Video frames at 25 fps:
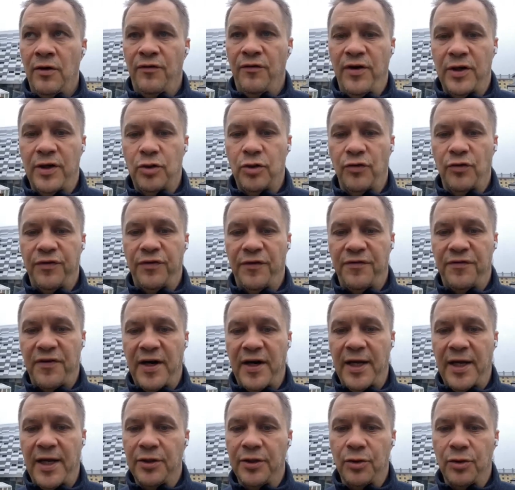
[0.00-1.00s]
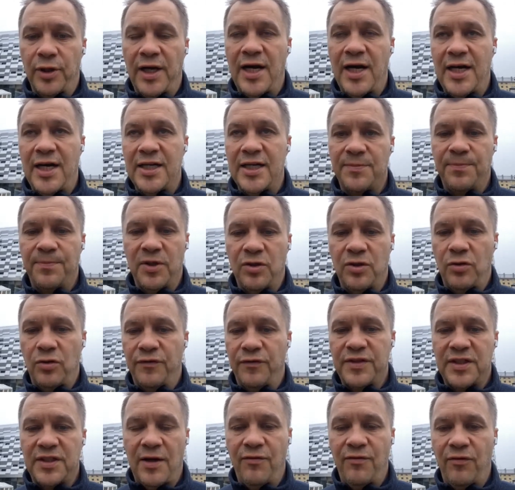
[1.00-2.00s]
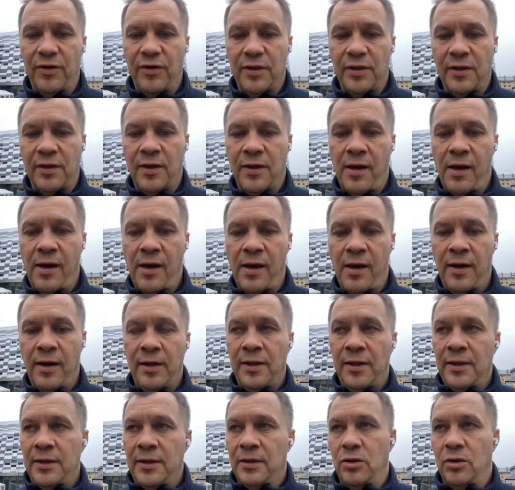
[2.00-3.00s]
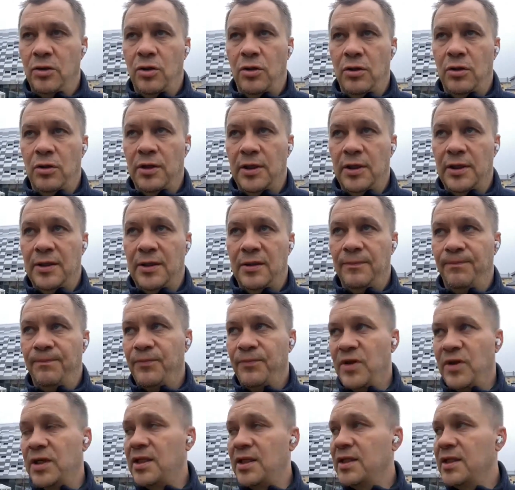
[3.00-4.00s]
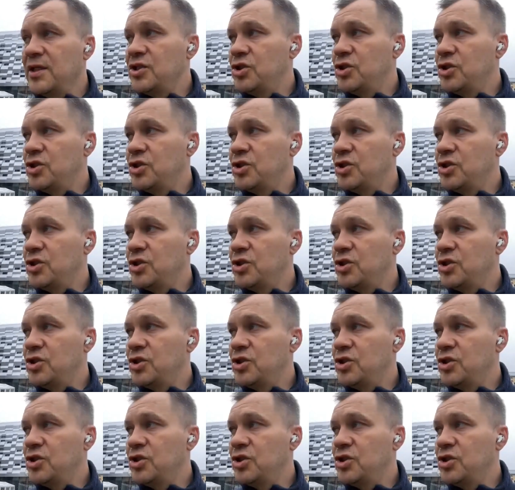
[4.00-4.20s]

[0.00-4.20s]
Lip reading: friend of a friend, or husband of someone. The